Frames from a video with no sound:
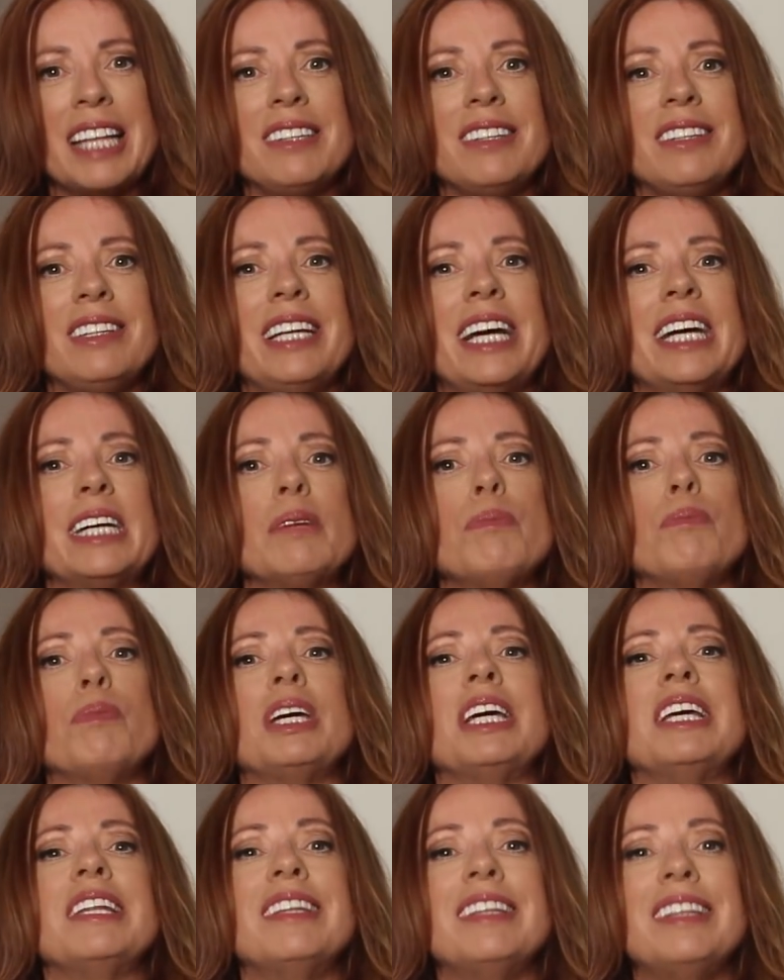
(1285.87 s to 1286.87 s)
let it
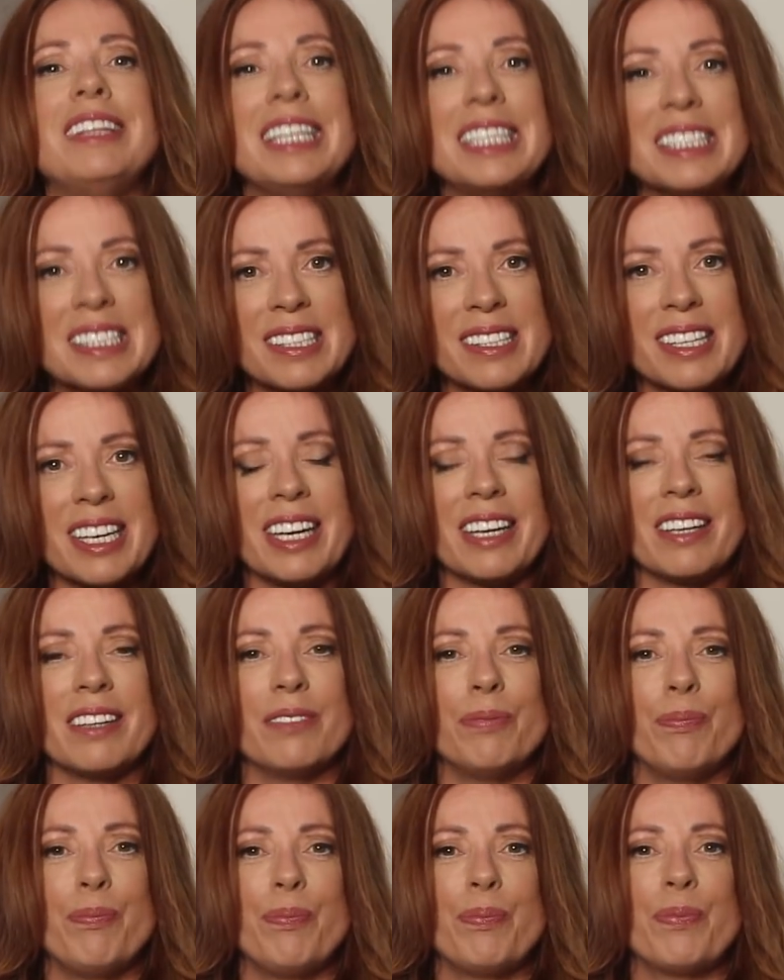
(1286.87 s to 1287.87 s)
be this thing,